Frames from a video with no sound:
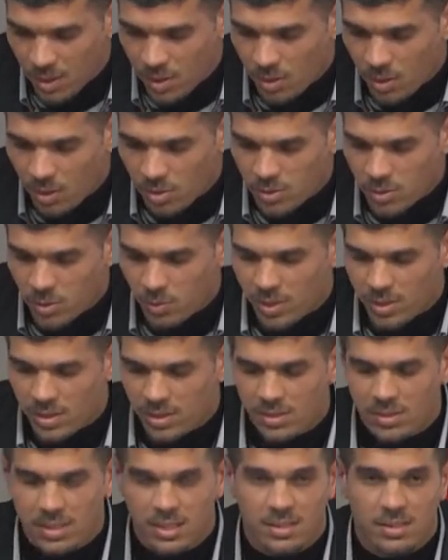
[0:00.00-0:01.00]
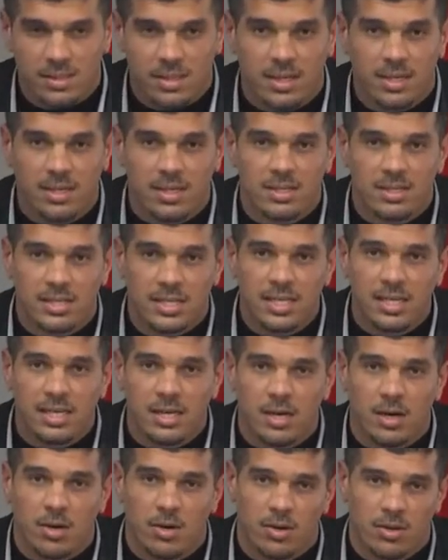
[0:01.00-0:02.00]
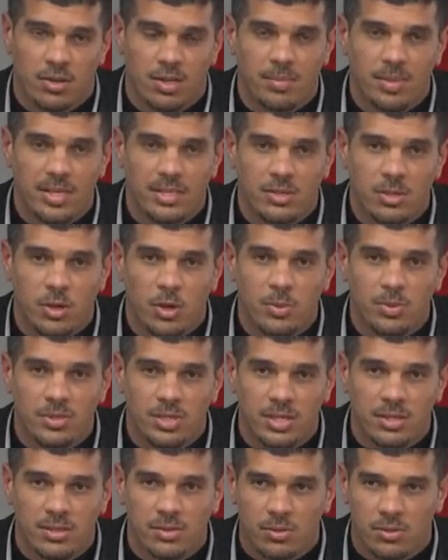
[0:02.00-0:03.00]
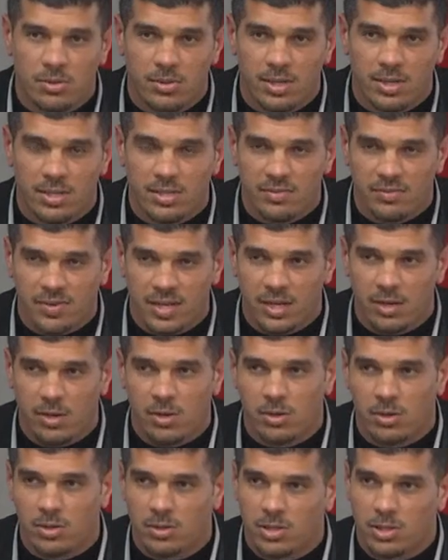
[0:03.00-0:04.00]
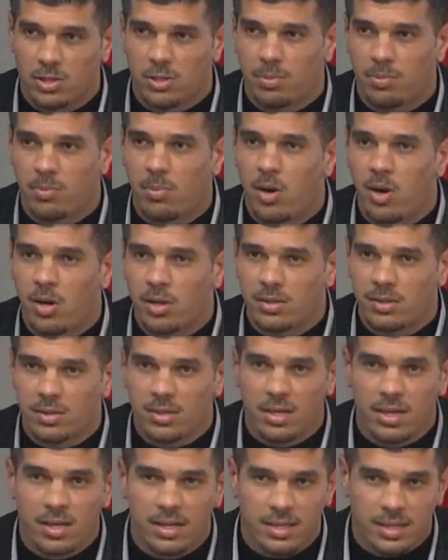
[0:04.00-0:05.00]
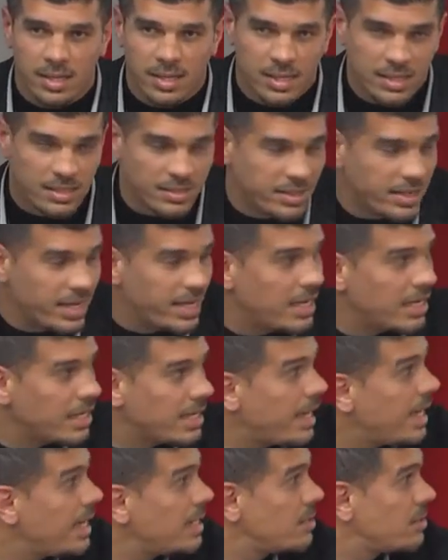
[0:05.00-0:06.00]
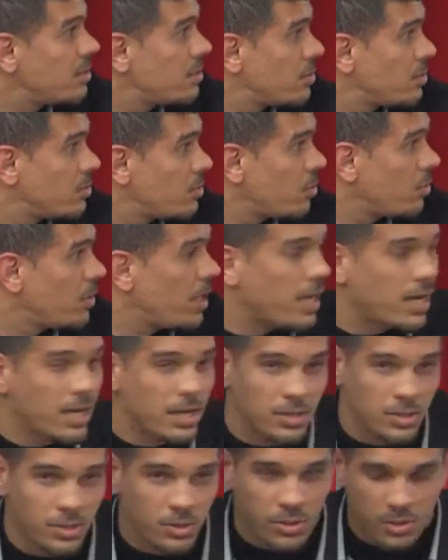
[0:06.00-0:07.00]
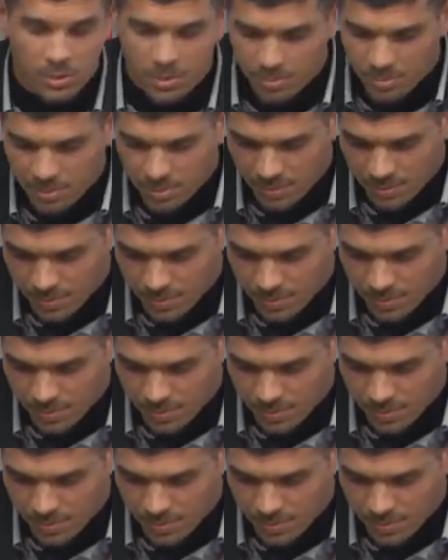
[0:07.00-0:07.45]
Also, what is the strategy or the best option to transfer or export uh, Israel gas to the Europe?